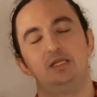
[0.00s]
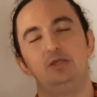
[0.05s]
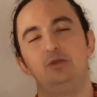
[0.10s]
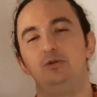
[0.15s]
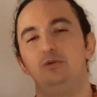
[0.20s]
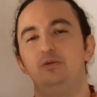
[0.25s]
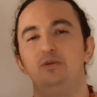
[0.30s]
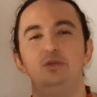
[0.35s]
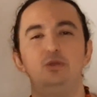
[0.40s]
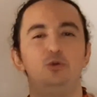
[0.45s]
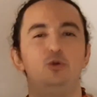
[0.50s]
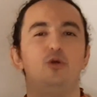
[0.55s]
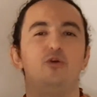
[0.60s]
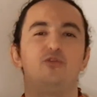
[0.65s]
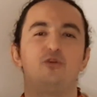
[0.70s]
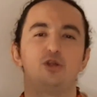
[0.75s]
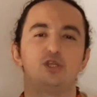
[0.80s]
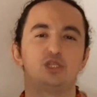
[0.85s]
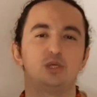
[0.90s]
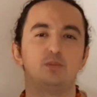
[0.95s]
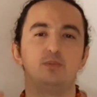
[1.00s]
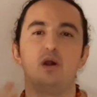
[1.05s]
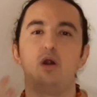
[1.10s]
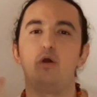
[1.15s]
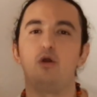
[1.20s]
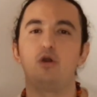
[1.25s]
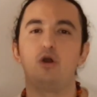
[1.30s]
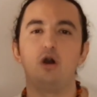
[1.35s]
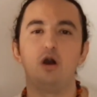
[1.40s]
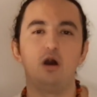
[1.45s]
you go for some
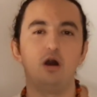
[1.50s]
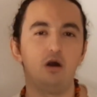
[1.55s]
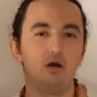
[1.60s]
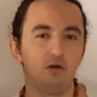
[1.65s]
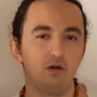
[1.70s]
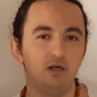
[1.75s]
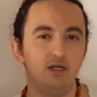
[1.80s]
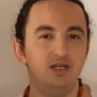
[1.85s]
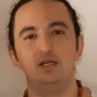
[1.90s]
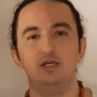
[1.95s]
alcohol.